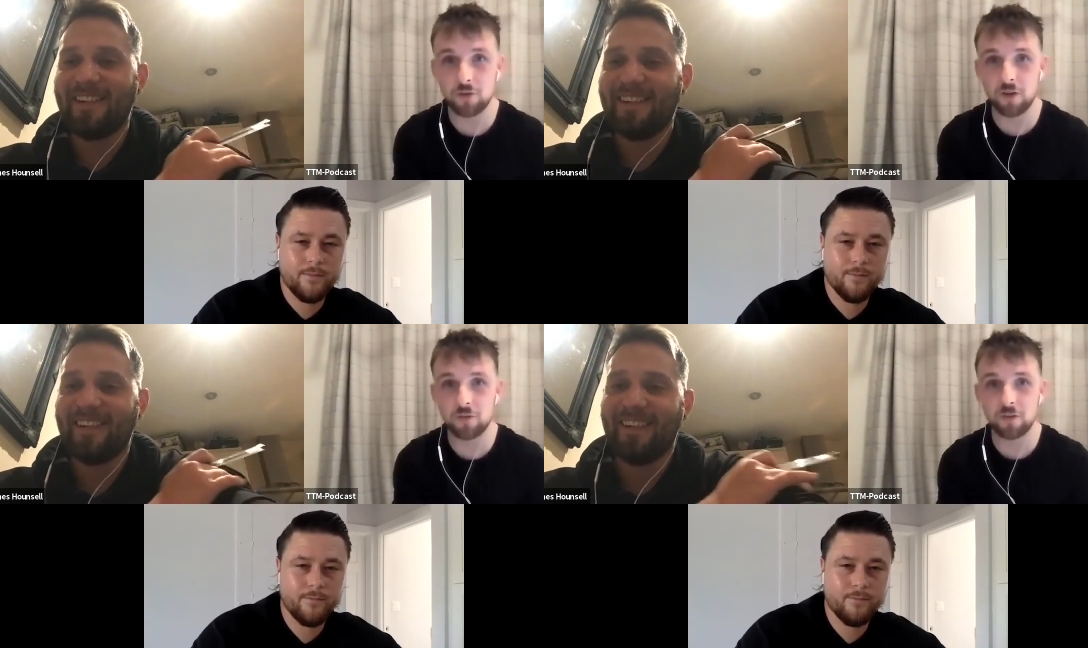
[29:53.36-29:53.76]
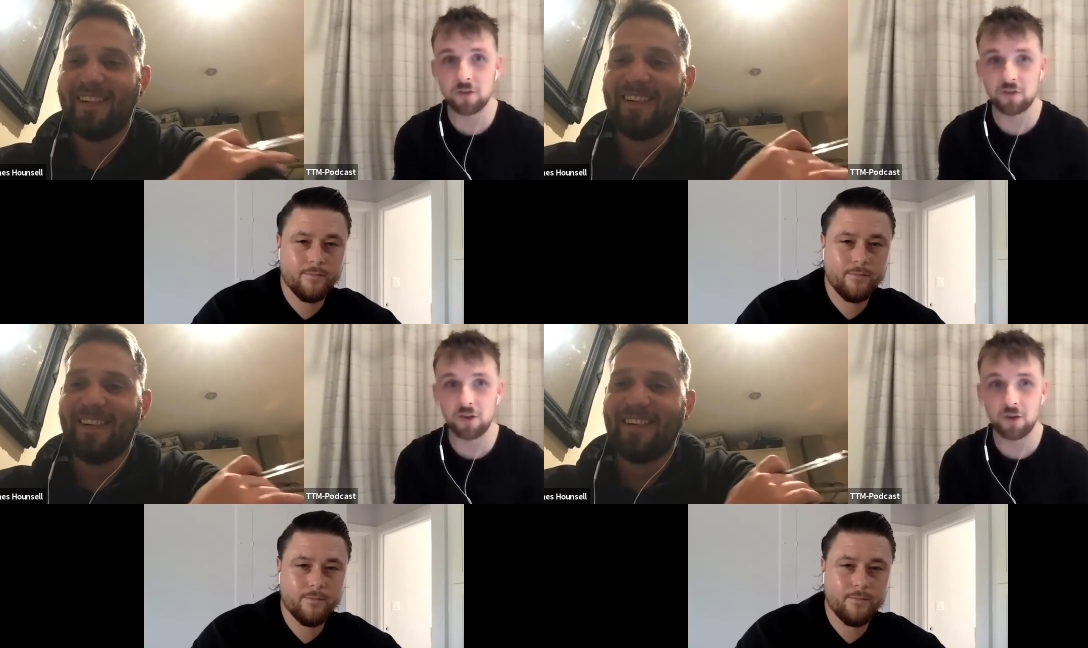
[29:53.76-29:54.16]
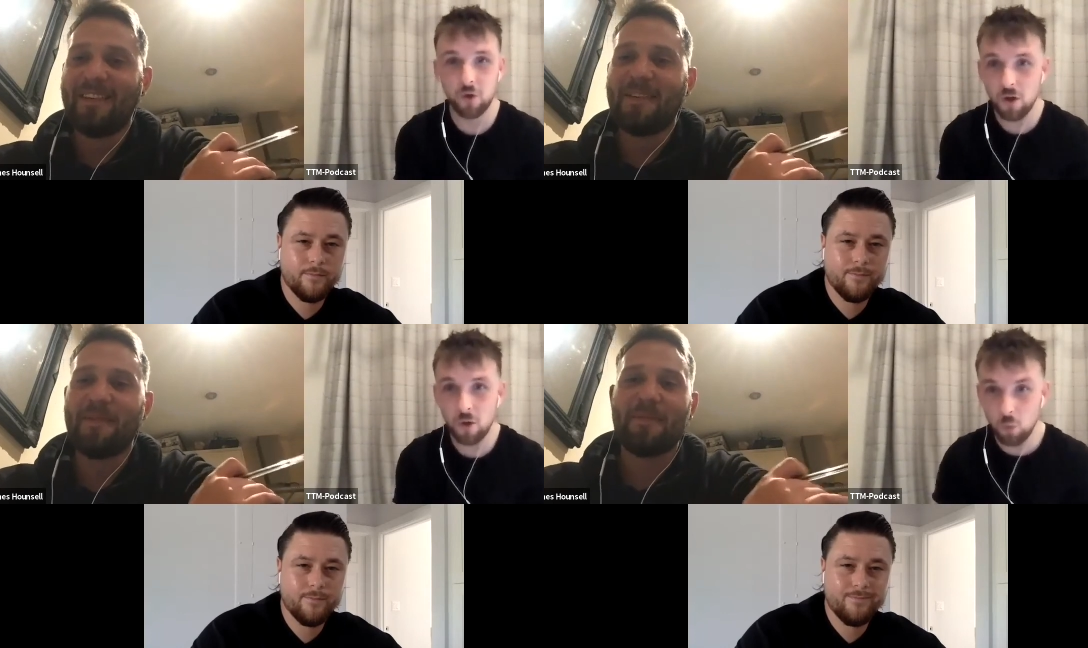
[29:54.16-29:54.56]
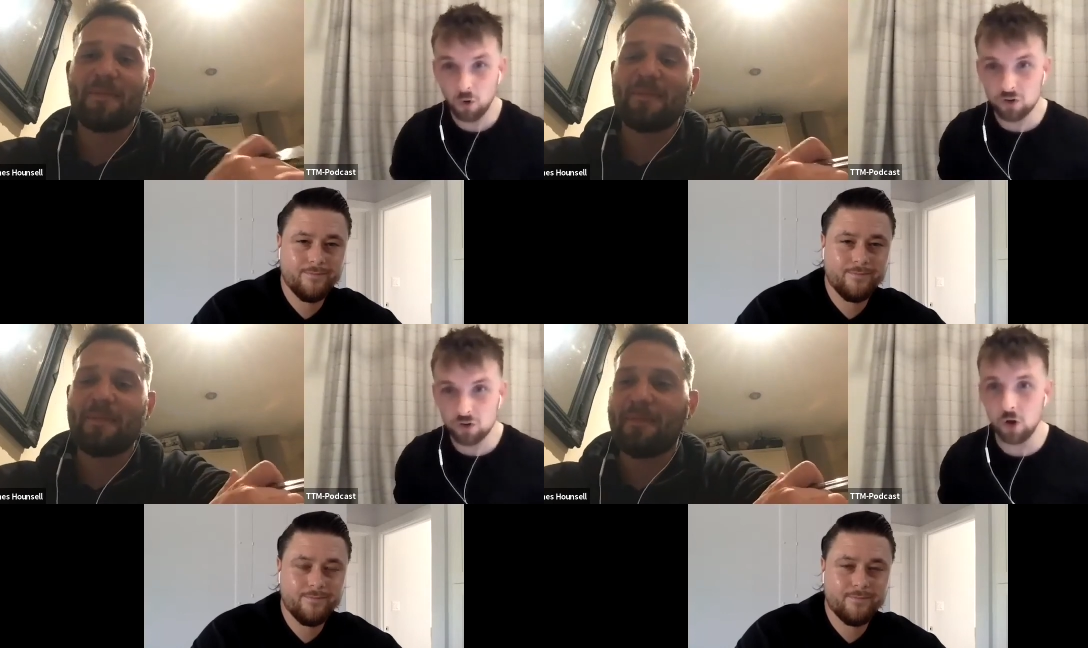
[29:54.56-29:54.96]
Speaker 1: concerned, what a
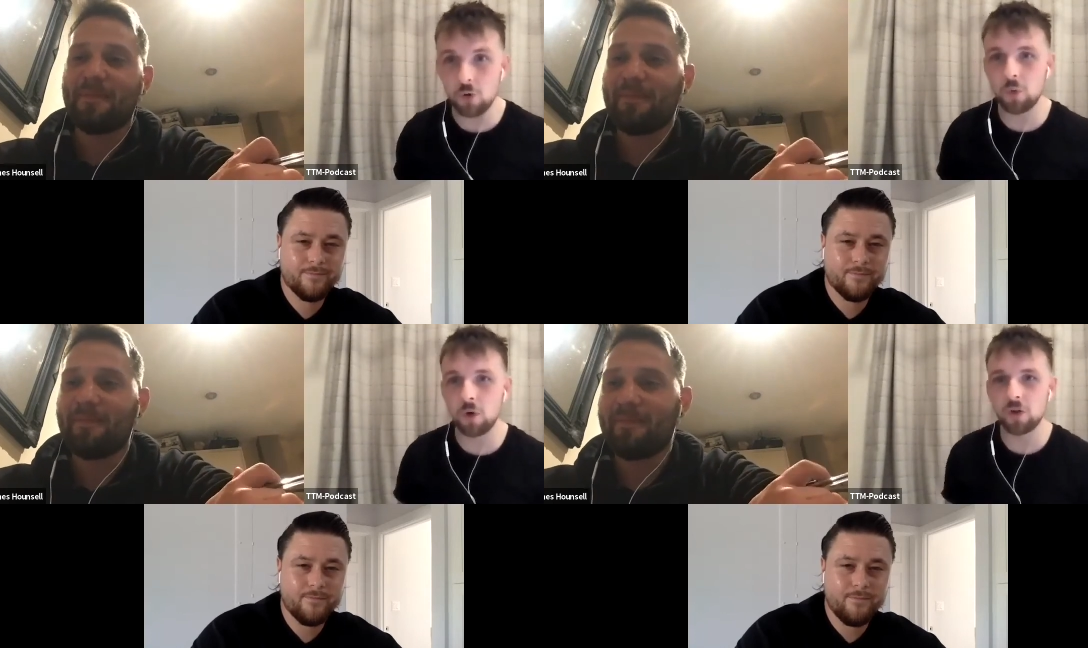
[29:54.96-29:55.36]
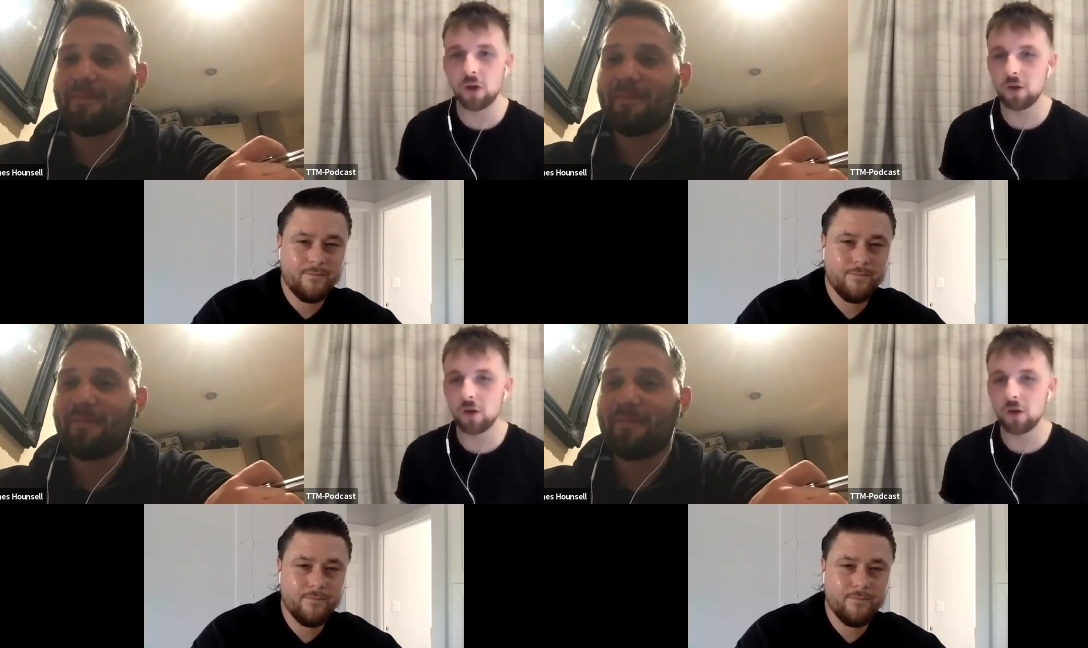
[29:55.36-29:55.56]
job! What you get, you know,